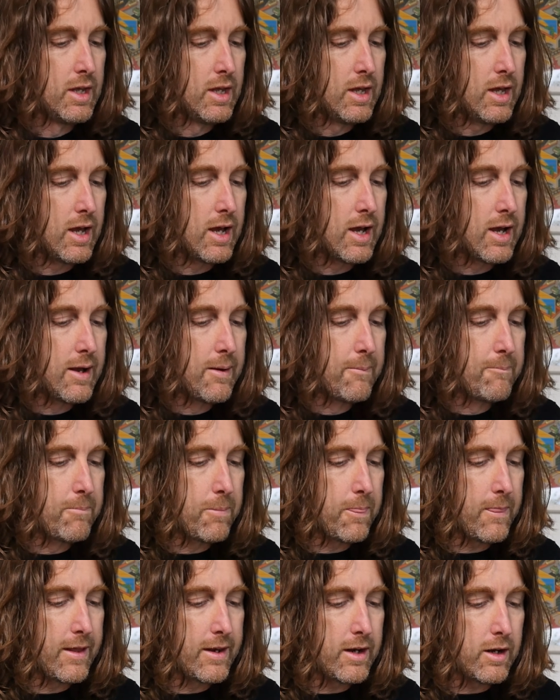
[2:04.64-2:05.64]

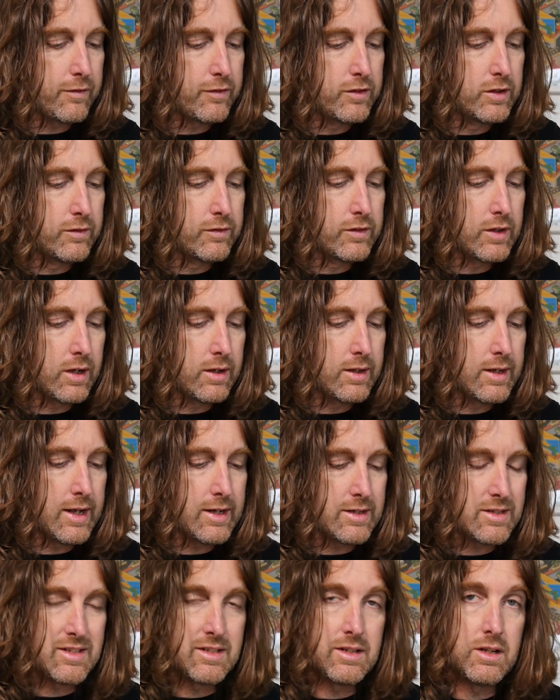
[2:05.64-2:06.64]
And after you've done
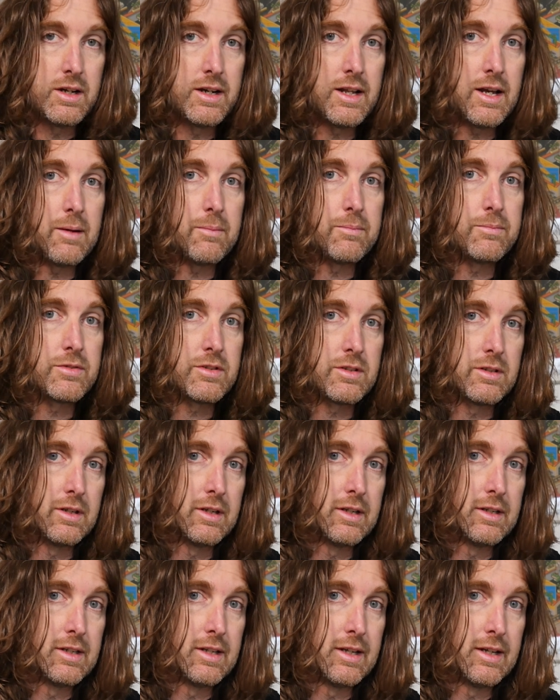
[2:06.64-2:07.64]
that, slide up,
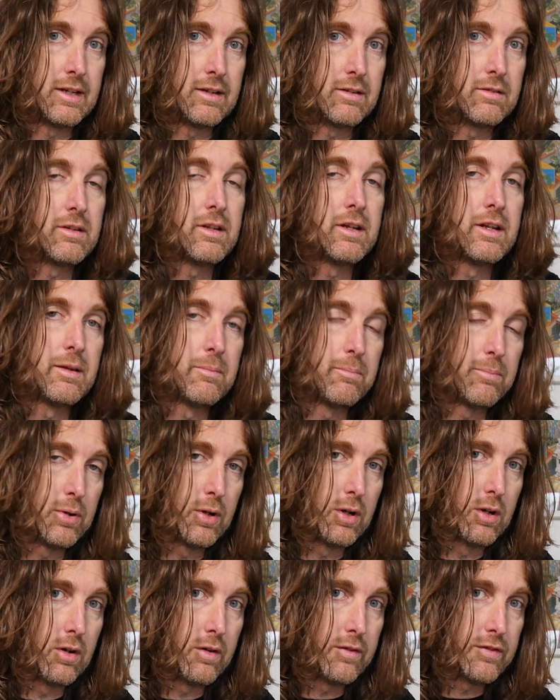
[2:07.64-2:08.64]
slide down, and then
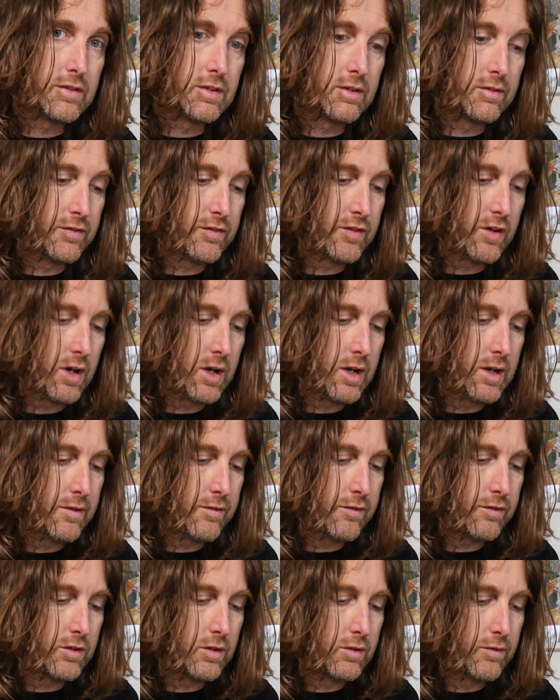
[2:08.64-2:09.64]
pull off to the
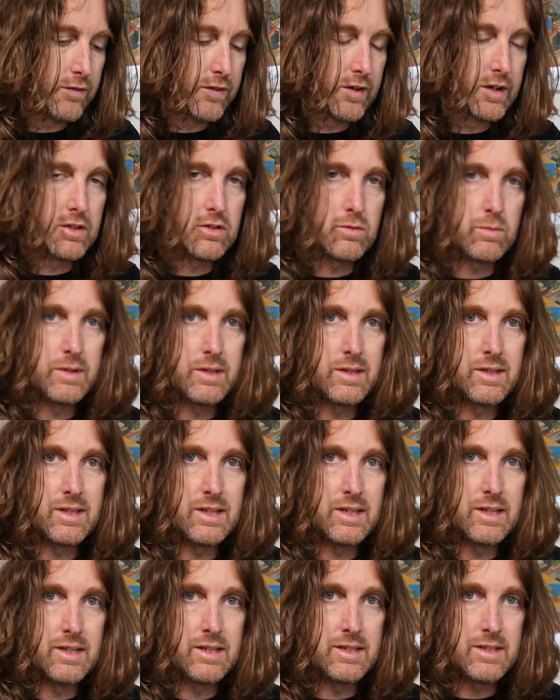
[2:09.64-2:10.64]
5. You finish with
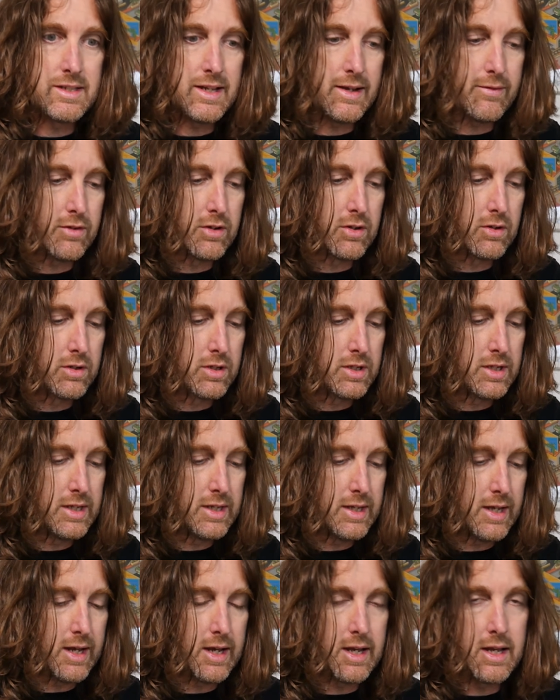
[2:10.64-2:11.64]
the 7 on
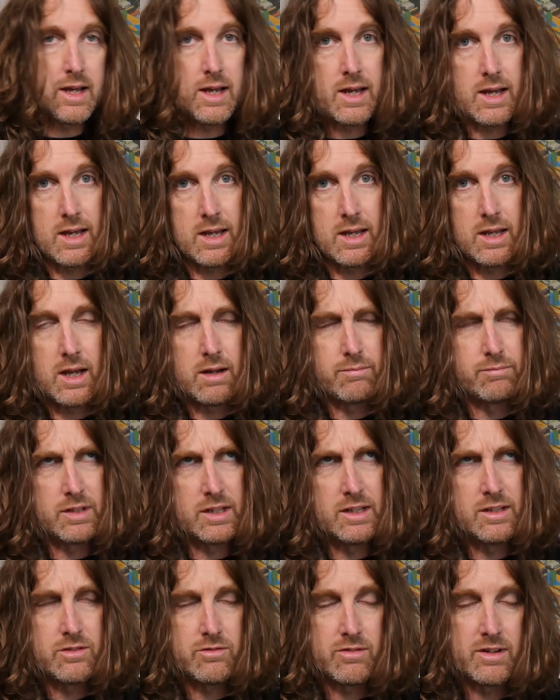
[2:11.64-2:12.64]
the A of
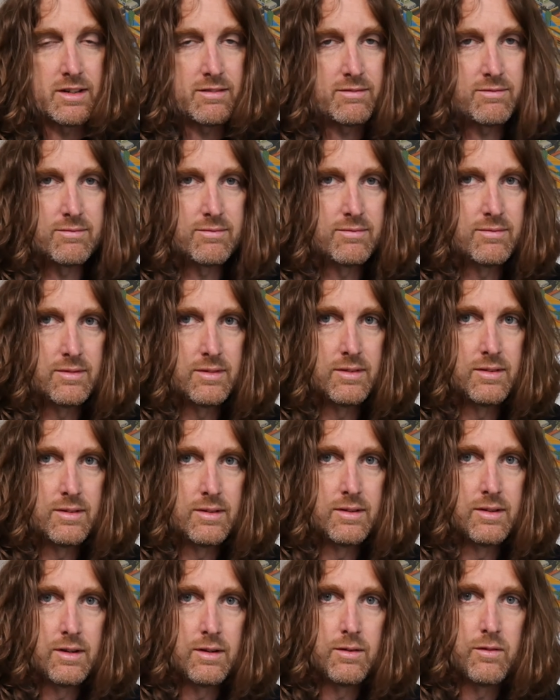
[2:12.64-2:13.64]
D string,
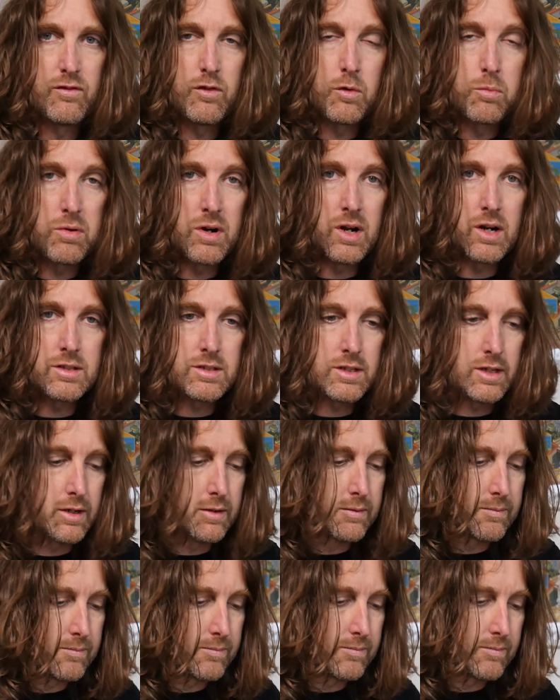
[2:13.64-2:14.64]

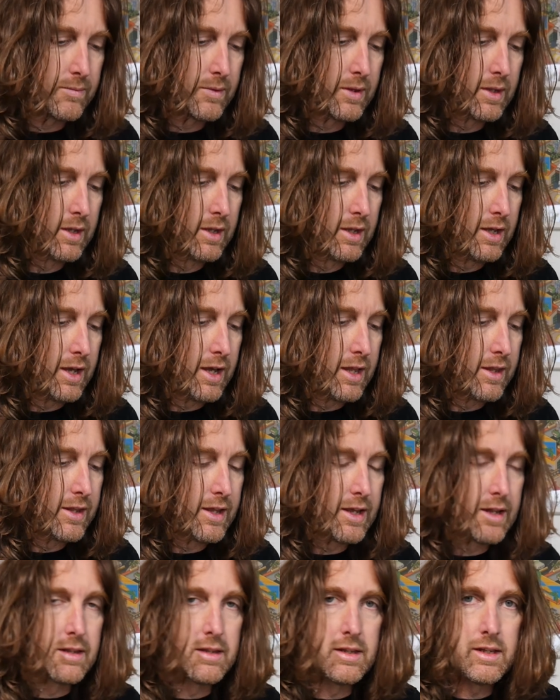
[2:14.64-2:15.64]
vibrato, and
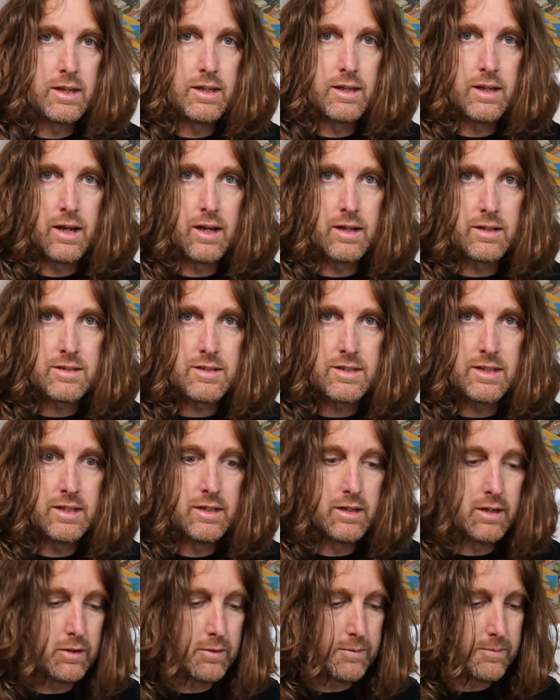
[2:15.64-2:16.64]
then the C
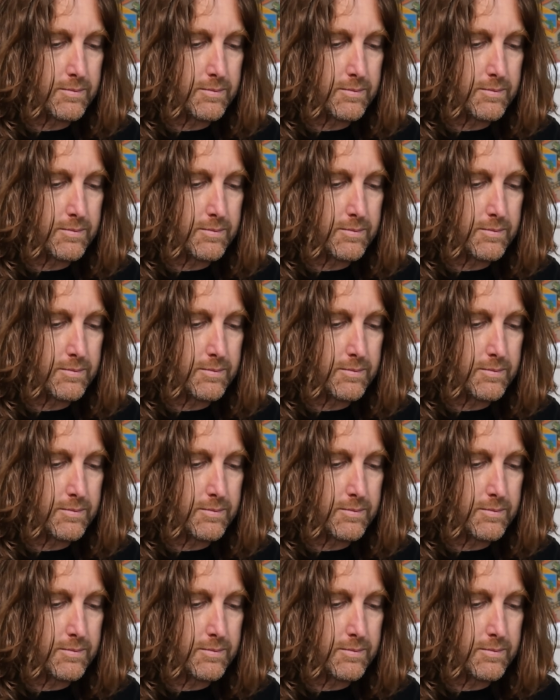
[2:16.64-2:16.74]
note,